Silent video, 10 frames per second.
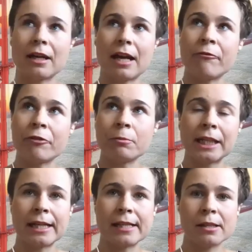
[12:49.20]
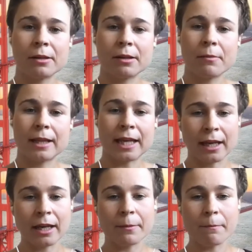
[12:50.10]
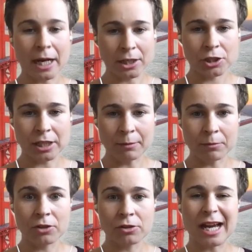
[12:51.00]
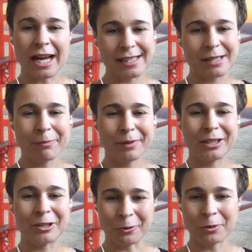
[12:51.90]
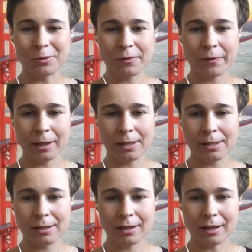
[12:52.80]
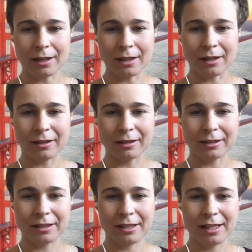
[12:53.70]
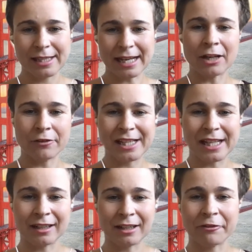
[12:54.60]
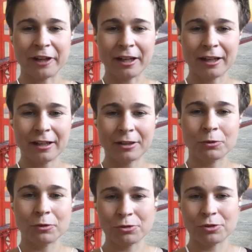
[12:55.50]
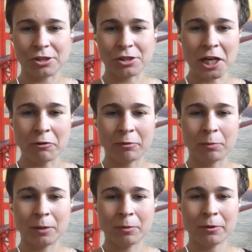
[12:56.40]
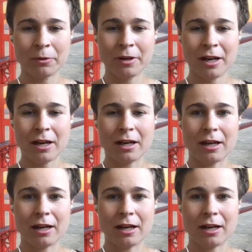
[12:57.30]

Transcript: for me, it doesn't take much time because I simply know those things. It's kind of standard thing to just share with people. Yeah.